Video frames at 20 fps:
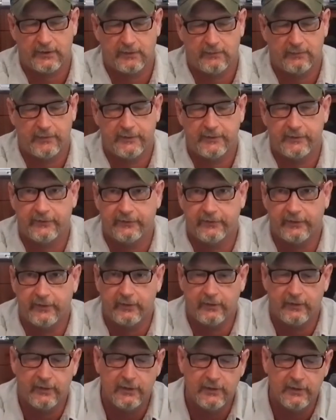complete the
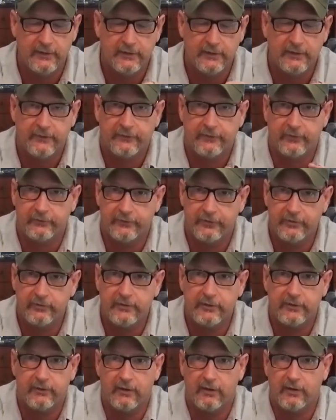center. So
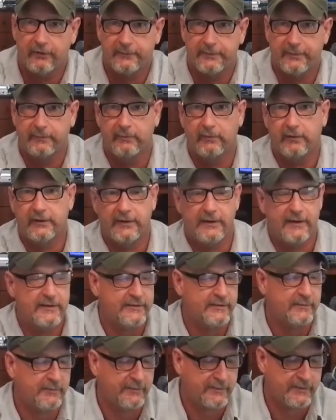tuning your arrows will be really
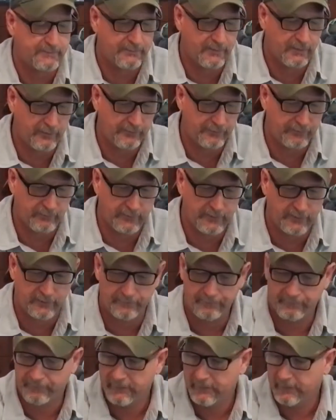easy with this bow as
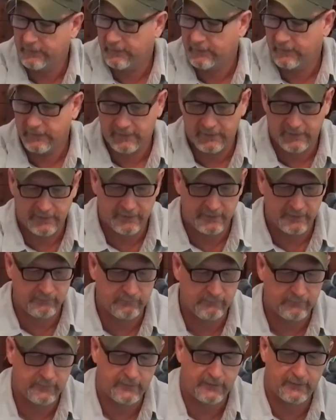well.
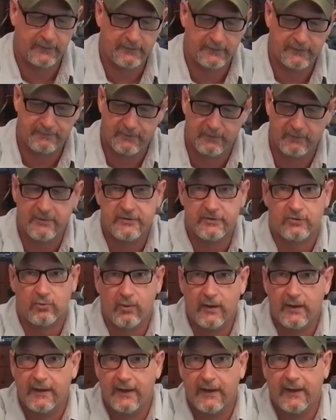And the bow is
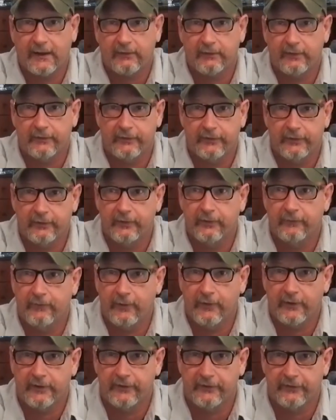quite accurate too and
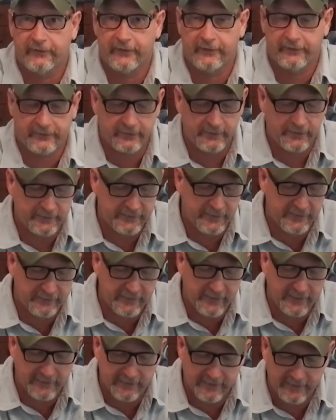very consistent. It does
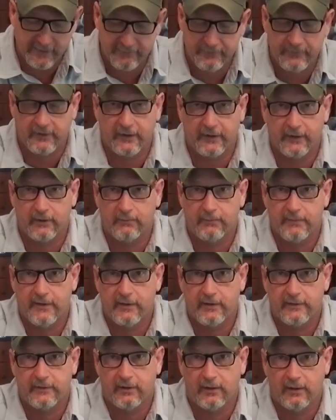like a heavier arrow
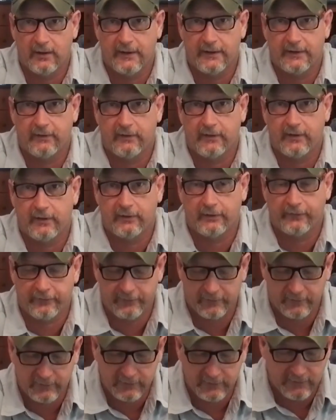better than the lighter arrows.
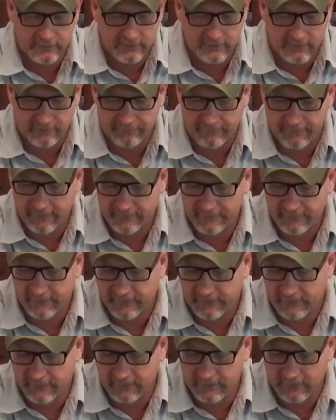I found that
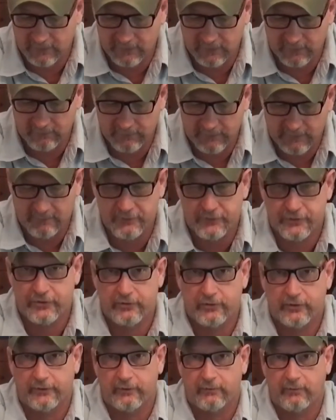when I was
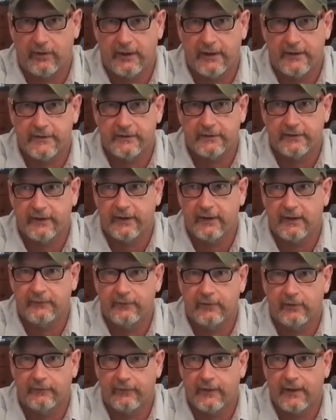shooting on the range, that the
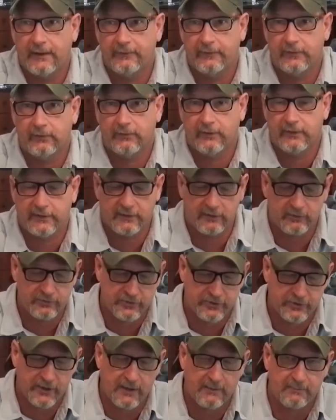heavier 500 grain arrows
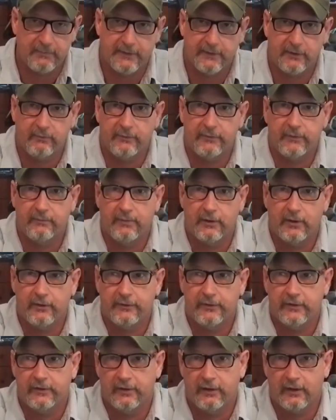shot better with the bow
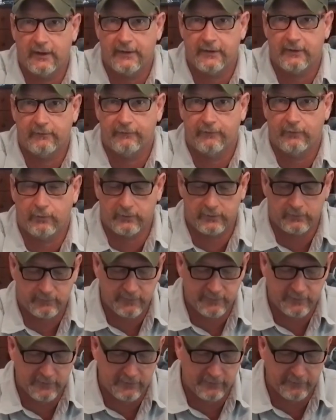than the lighter 400
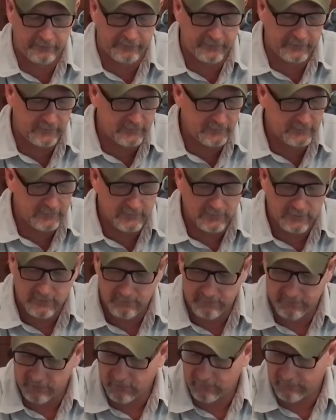grain arrows.
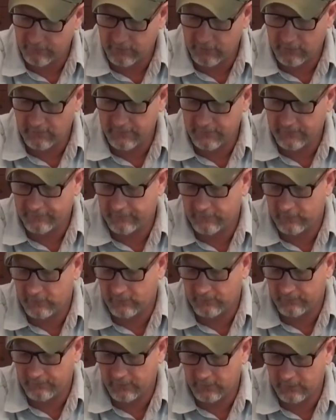But overall, I mean,
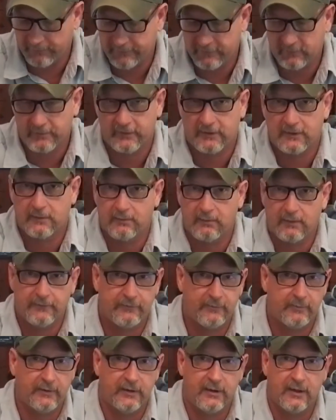for someone coming right
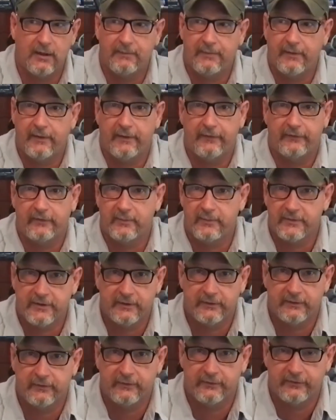from a compound or someone who's
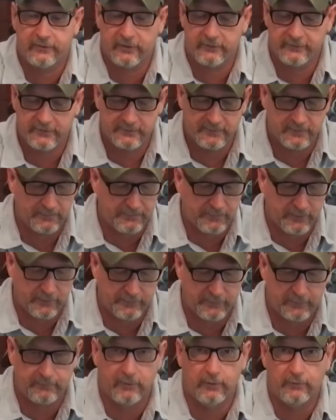getting a traditional archery, it'd be a
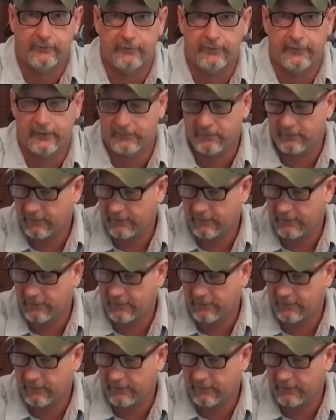perfect bow for them, all